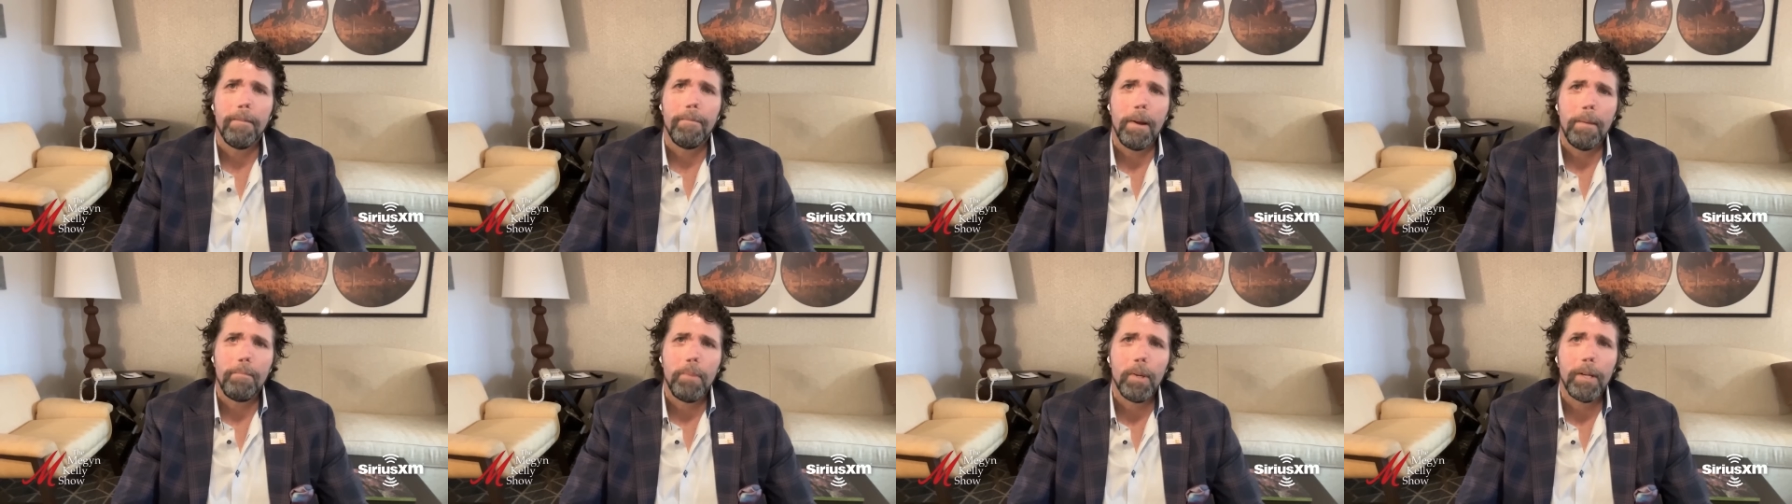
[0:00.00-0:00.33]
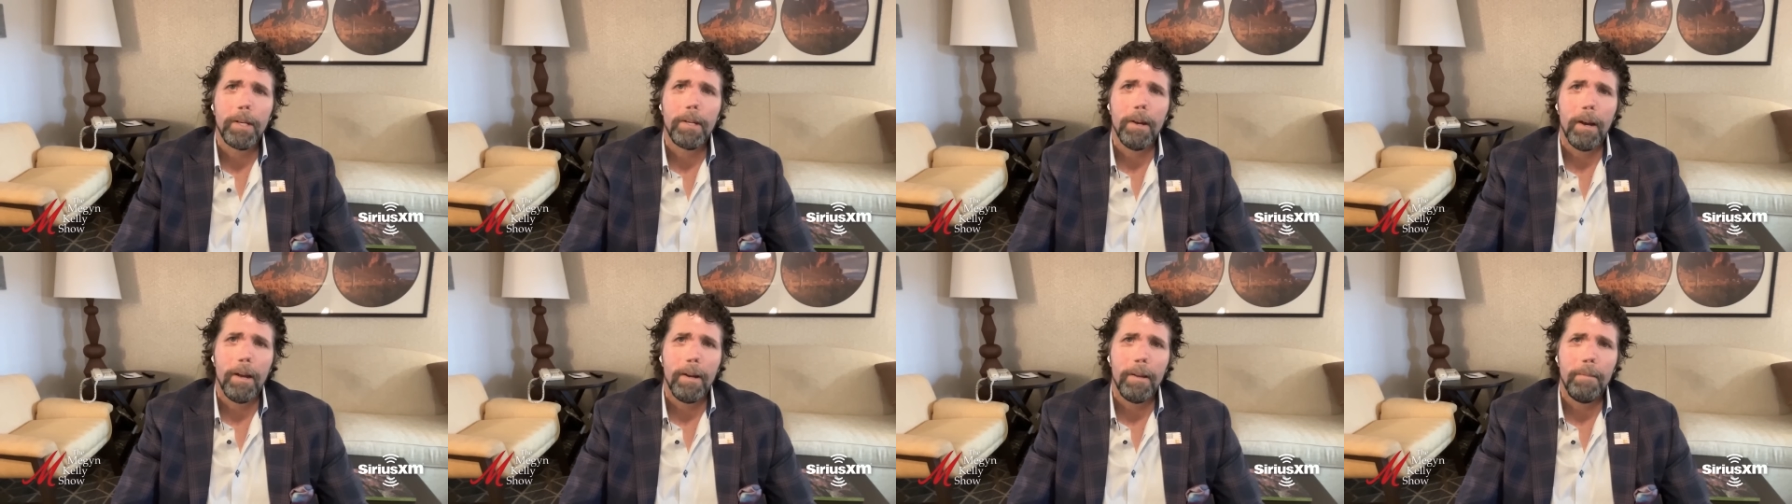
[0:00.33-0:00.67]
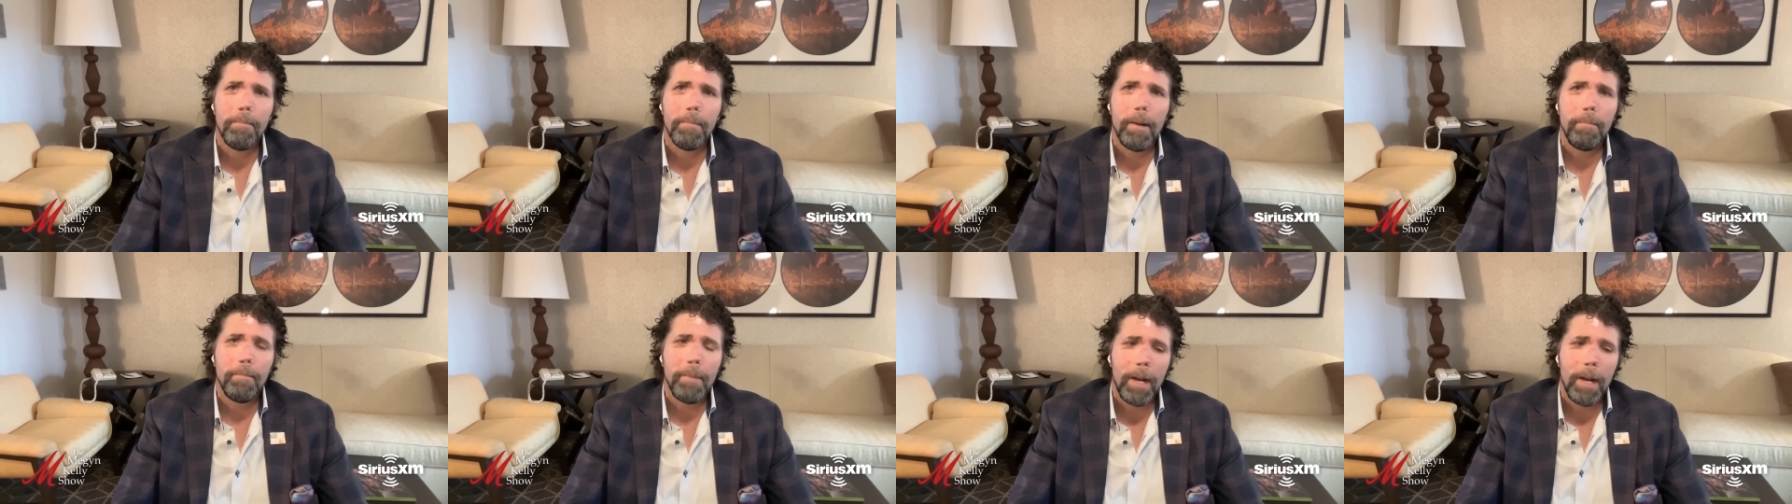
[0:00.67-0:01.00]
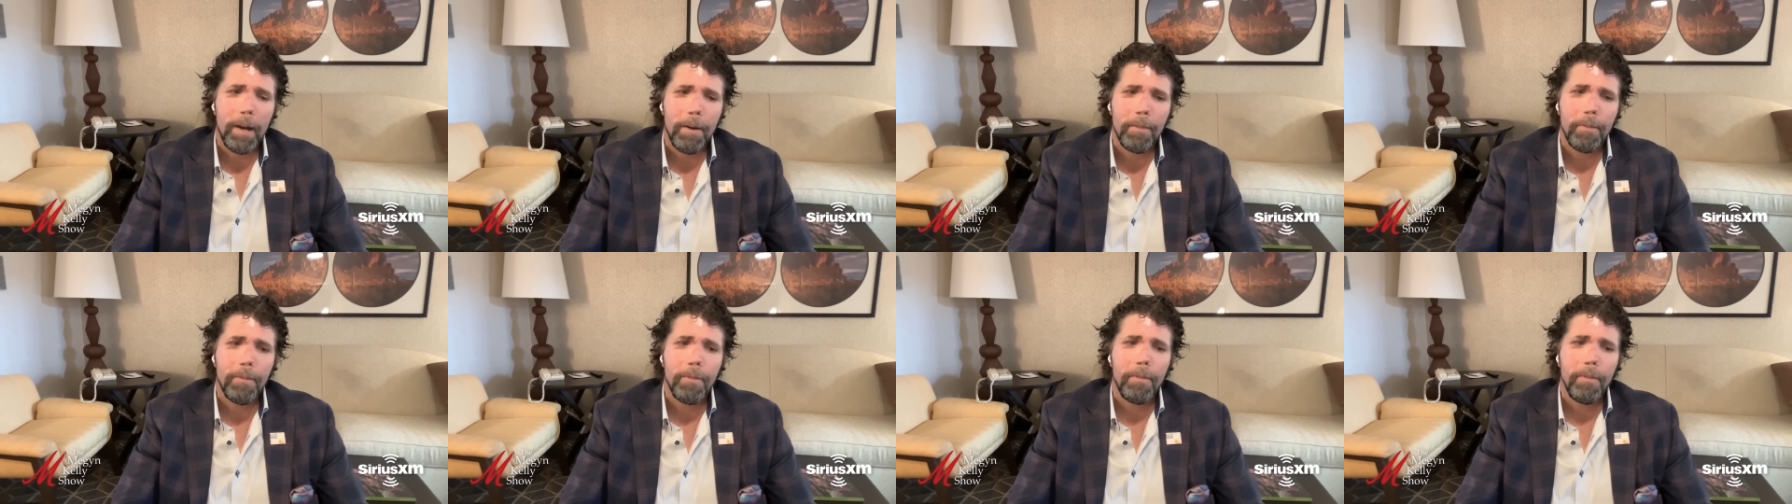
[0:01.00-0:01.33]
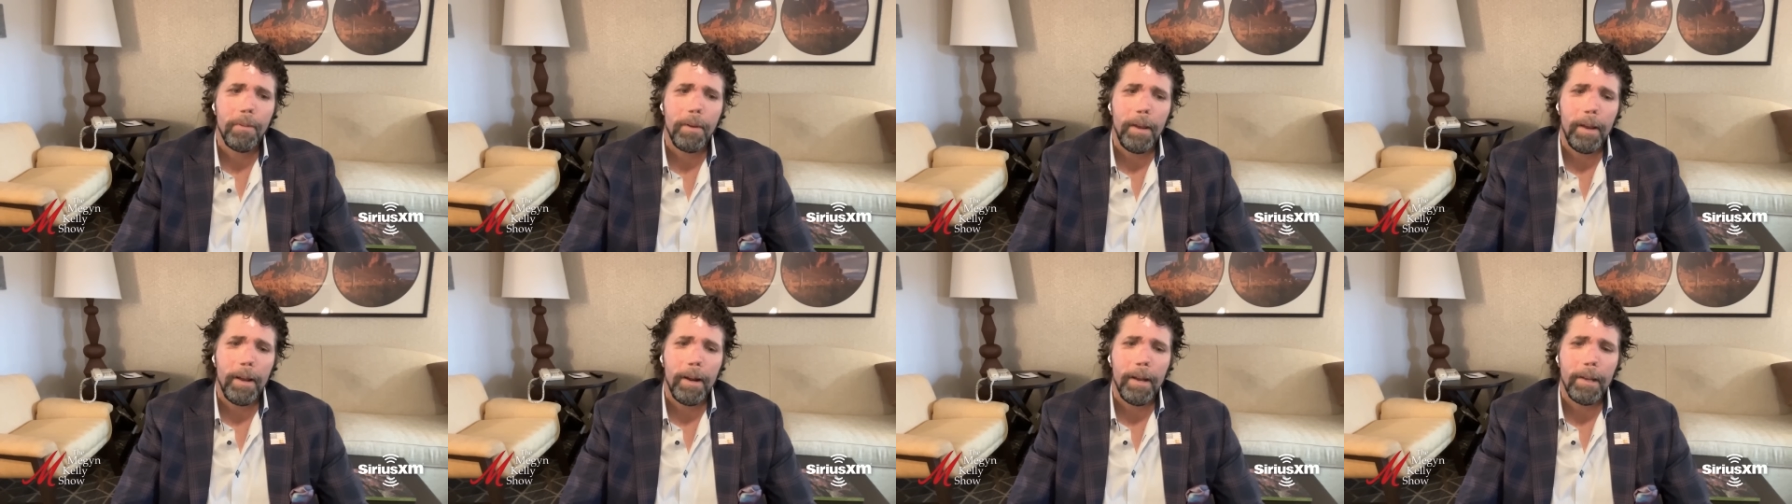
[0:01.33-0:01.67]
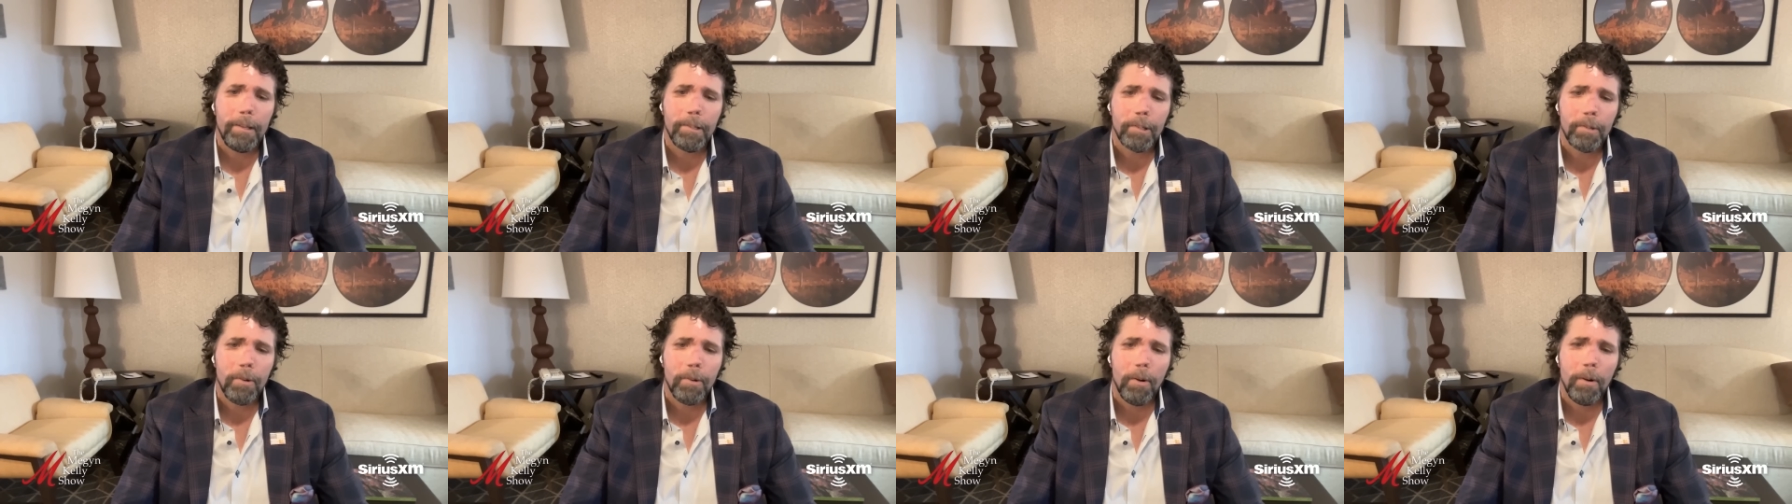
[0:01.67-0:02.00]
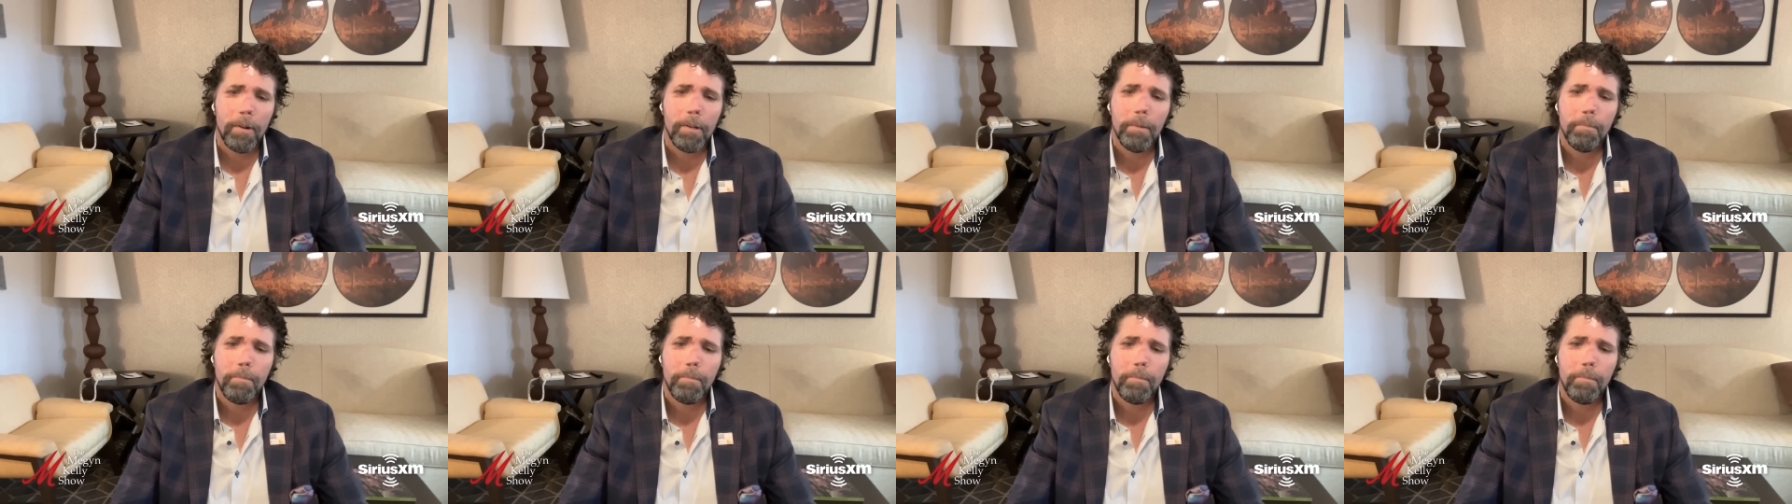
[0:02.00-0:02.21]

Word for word: I put a gun in my mouth and I started